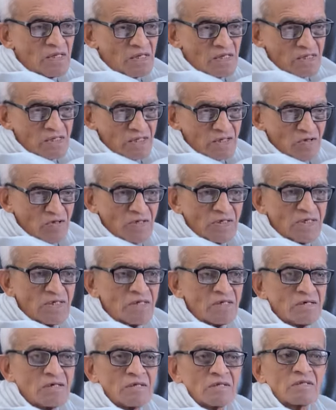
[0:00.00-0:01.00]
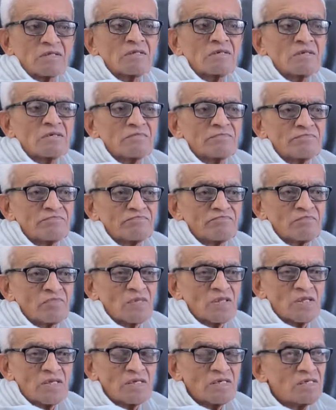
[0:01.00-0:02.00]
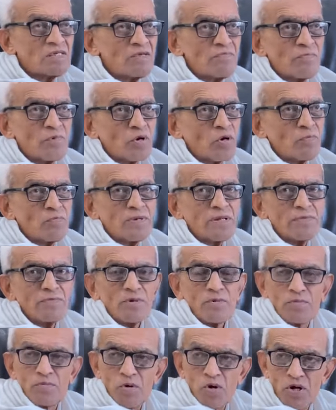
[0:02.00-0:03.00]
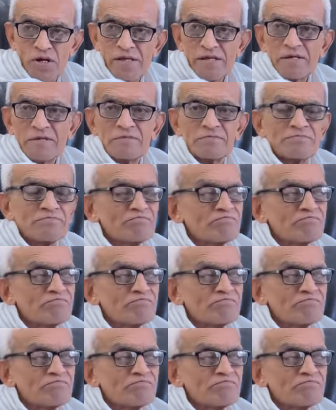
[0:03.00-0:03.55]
here on the earth is the problem of body,